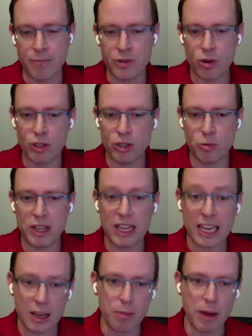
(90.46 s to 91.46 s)
So as we
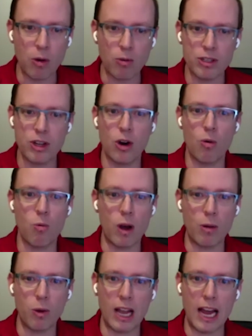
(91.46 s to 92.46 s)
think about,
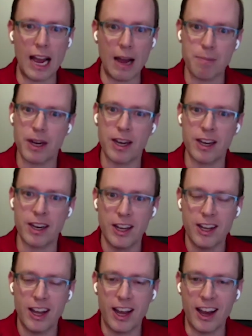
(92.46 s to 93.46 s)
what will happen
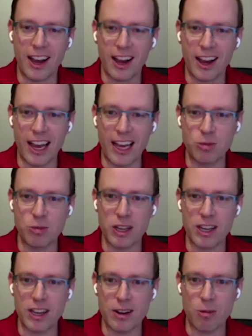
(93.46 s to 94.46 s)
as
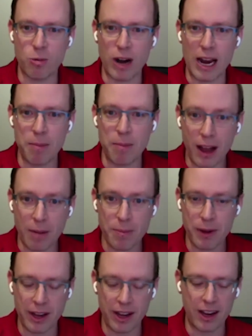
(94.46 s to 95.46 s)
we ramp up,
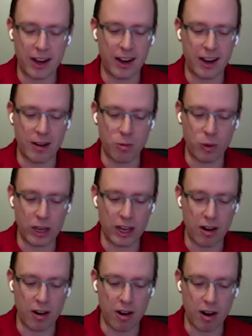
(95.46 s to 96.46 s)
we
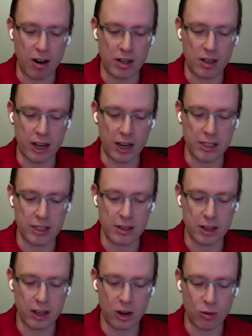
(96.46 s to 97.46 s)
are,
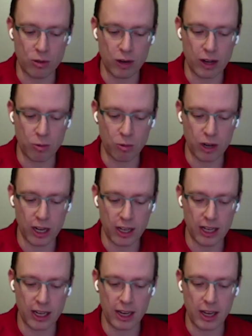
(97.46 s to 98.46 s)
doing
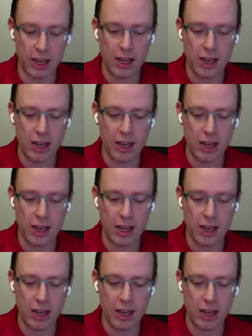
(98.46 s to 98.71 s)
really